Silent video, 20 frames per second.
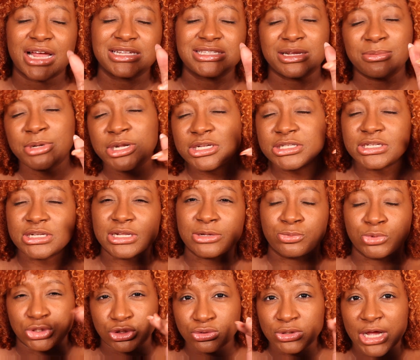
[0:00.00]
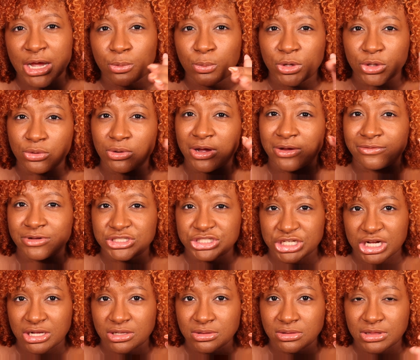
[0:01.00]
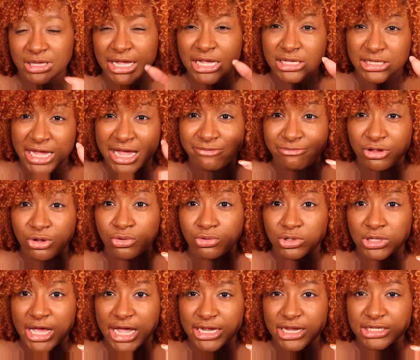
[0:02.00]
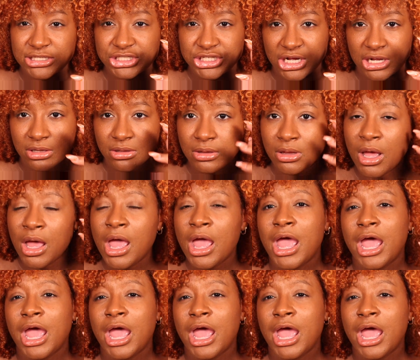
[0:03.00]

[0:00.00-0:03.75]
similar to what you get when you have a gel, like a heavy hold gel.